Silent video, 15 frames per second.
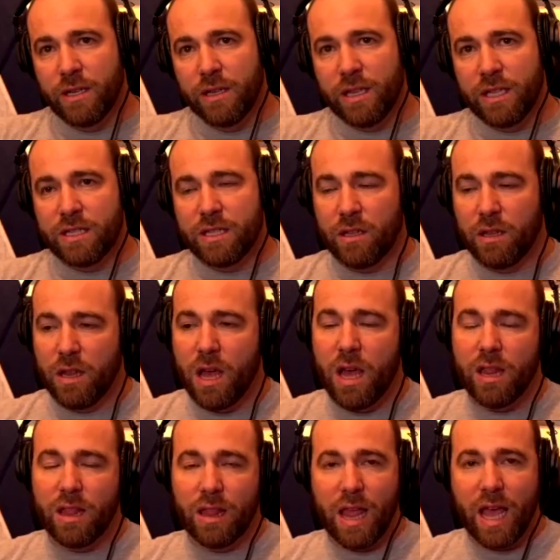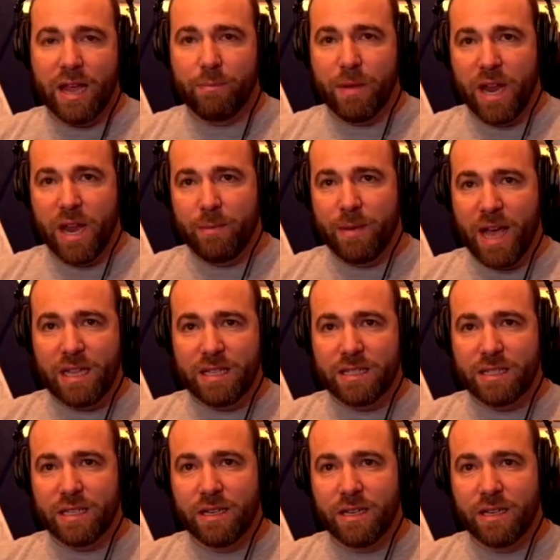that's a lot like MetaMask,